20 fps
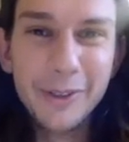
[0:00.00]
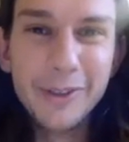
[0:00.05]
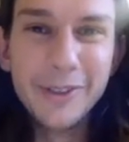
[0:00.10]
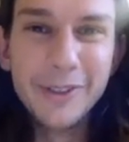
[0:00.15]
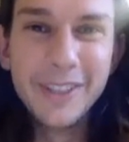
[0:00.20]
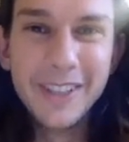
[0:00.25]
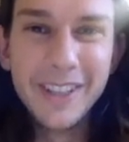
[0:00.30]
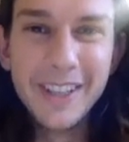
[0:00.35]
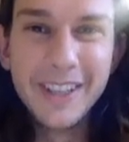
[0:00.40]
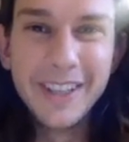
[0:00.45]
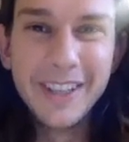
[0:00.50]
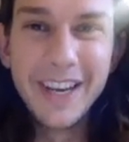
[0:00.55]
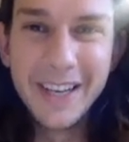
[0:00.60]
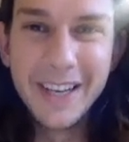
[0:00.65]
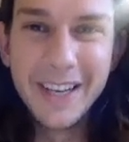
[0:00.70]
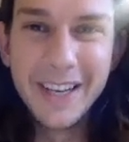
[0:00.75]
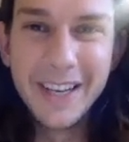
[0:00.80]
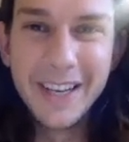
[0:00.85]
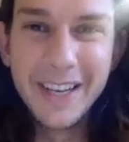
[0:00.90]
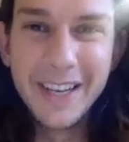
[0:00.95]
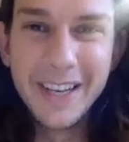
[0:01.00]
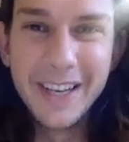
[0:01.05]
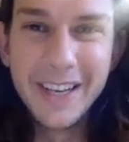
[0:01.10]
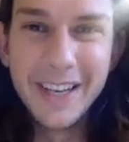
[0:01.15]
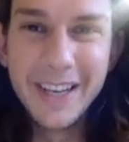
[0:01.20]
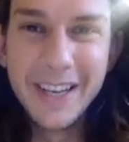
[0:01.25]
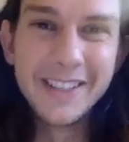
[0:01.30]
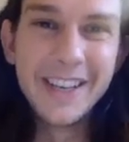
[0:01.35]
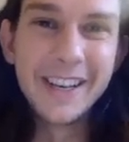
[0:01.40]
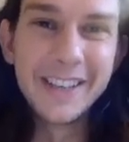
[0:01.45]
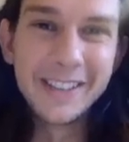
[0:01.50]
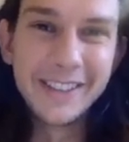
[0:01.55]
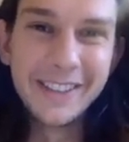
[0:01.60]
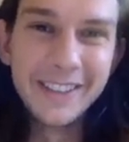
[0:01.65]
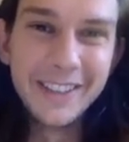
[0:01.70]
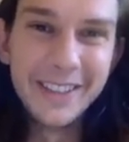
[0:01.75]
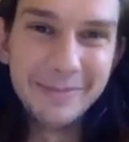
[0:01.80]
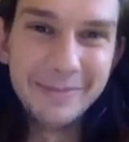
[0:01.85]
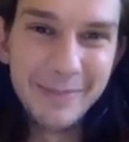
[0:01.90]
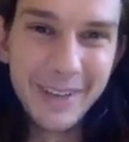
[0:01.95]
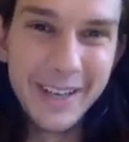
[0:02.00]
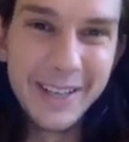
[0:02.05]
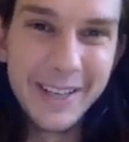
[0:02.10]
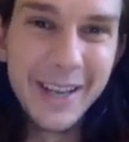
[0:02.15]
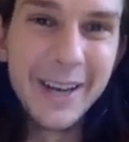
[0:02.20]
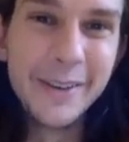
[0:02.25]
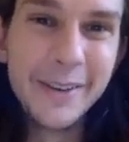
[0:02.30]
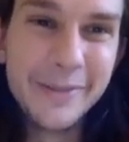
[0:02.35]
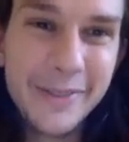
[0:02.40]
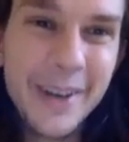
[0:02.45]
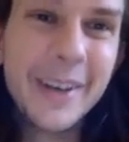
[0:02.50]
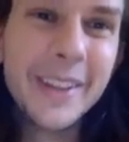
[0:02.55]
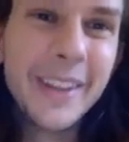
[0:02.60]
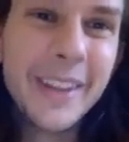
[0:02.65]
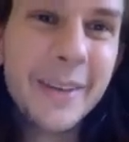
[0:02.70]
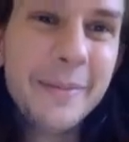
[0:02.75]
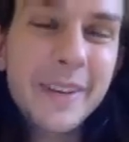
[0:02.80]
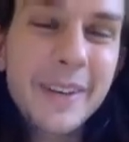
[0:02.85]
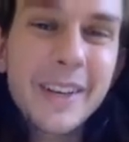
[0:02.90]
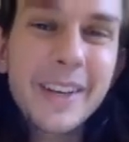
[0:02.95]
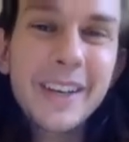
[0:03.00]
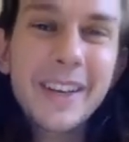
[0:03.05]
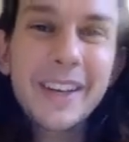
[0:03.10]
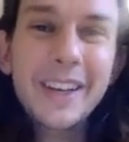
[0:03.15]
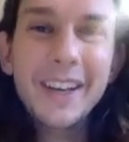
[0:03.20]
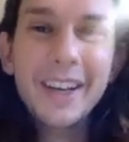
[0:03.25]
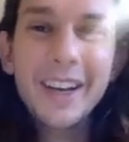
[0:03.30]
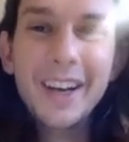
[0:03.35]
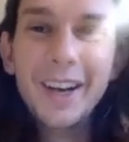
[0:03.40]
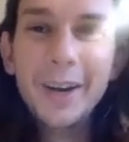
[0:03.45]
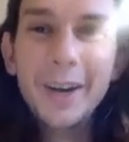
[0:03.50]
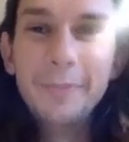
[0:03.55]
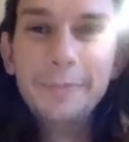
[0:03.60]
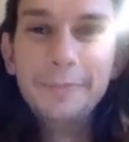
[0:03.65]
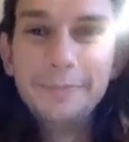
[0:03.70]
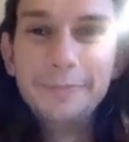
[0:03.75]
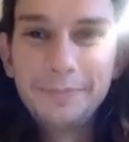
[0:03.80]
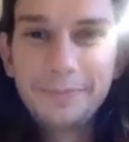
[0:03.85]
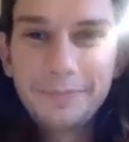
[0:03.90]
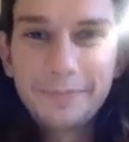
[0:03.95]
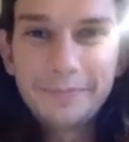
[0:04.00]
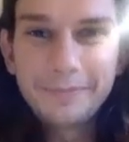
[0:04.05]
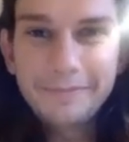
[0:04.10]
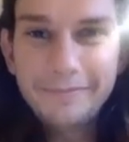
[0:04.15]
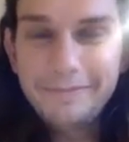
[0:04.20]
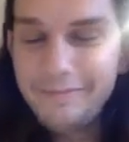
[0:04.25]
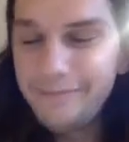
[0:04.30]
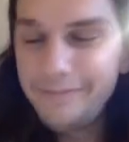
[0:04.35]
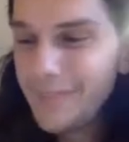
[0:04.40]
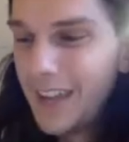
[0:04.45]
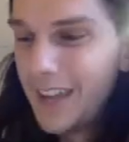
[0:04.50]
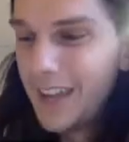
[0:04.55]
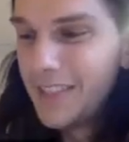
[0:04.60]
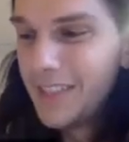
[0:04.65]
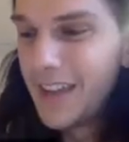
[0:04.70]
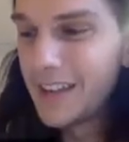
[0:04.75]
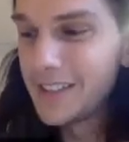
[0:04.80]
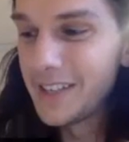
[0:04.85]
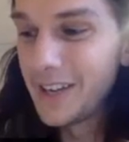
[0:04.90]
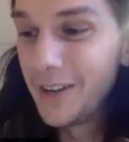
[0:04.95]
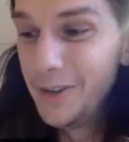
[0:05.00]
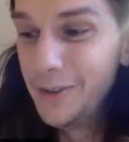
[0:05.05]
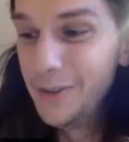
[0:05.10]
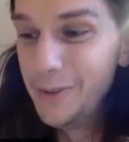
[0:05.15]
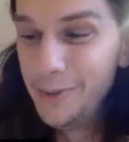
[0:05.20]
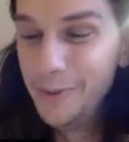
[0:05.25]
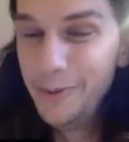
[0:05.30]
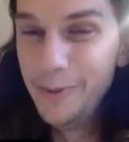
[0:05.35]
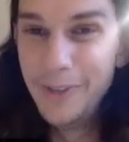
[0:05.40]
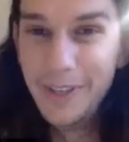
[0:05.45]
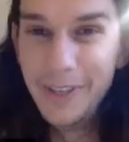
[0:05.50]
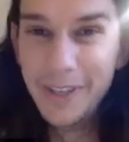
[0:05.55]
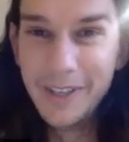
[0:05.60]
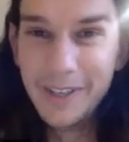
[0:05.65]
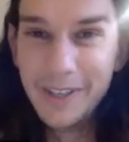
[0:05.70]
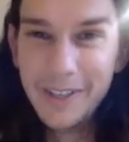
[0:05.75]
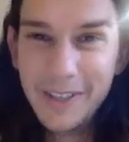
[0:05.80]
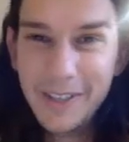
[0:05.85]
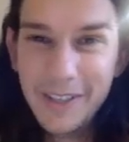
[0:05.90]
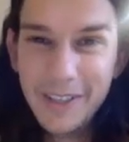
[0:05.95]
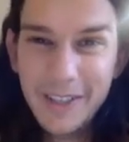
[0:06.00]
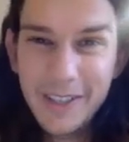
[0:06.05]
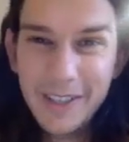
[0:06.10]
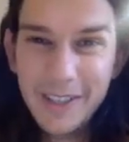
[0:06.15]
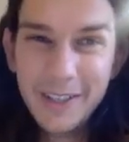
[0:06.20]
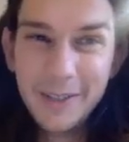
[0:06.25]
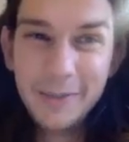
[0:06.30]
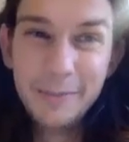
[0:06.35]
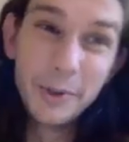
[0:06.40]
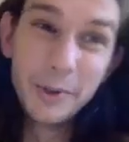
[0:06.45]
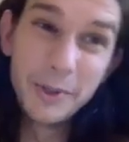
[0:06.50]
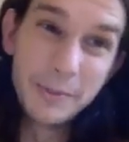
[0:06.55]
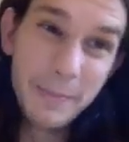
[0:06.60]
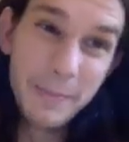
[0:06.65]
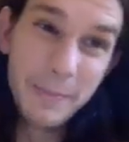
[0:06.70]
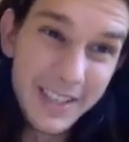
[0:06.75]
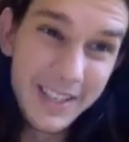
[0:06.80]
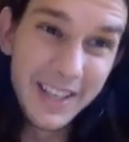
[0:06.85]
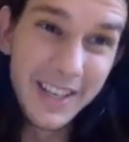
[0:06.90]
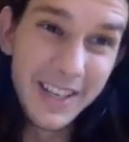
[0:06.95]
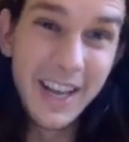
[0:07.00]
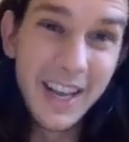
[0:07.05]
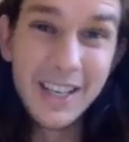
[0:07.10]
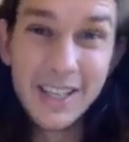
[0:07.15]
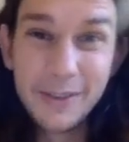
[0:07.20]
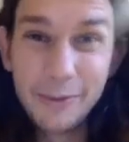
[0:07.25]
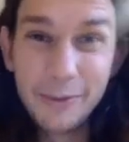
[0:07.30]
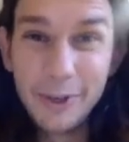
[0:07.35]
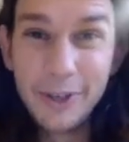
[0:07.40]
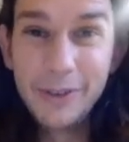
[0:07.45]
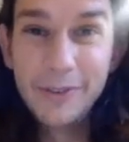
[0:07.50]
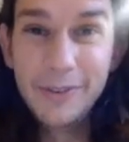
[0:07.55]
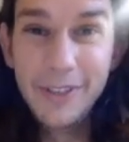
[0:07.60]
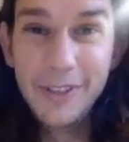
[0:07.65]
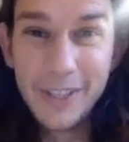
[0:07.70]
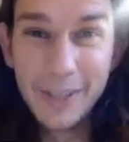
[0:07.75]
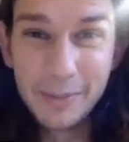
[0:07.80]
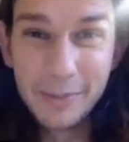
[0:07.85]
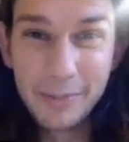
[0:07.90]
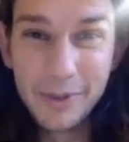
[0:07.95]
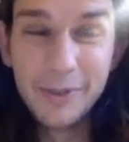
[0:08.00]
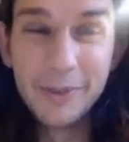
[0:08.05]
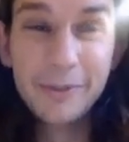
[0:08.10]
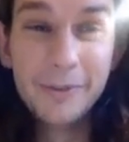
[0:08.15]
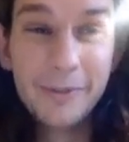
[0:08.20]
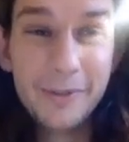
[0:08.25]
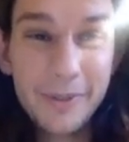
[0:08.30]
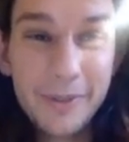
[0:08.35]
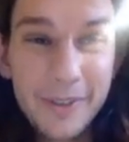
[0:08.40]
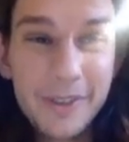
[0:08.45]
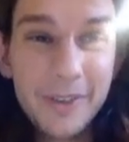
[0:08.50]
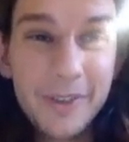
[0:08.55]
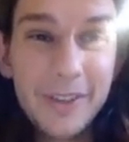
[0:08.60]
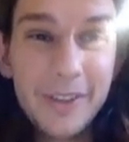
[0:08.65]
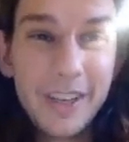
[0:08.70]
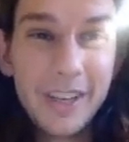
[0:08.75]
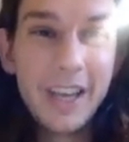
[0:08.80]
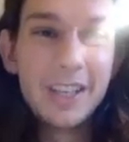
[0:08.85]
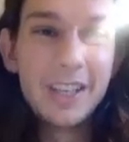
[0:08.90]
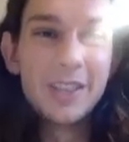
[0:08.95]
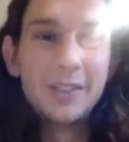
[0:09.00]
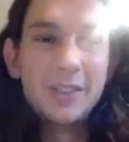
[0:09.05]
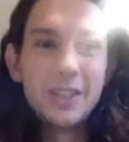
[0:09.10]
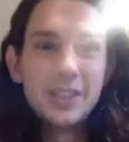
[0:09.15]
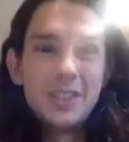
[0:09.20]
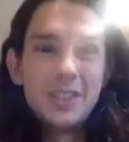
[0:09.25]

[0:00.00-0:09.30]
you see that the identification is actually identifying them. And that's how you do the most basic case of what you need to prove. So the case of